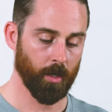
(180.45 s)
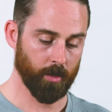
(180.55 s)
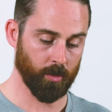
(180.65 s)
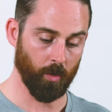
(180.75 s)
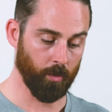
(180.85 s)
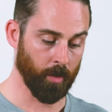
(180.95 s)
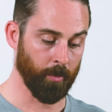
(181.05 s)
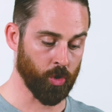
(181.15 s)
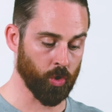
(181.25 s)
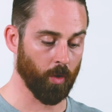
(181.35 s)
So the
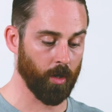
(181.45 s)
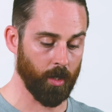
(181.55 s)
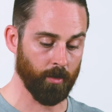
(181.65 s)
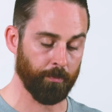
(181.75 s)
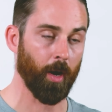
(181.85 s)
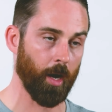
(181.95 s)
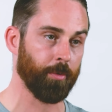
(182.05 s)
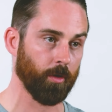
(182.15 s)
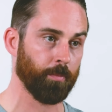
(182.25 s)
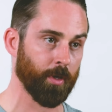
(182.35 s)
majority of
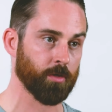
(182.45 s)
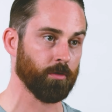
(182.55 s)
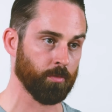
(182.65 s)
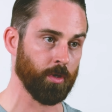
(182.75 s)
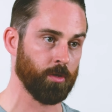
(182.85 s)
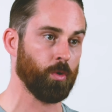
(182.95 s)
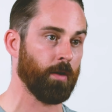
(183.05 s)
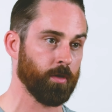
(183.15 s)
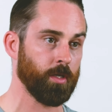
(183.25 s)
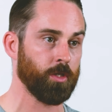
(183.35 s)
popular pistols we do have
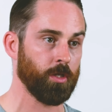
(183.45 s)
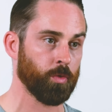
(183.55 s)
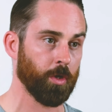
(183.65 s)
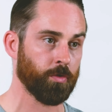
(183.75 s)
a DG switch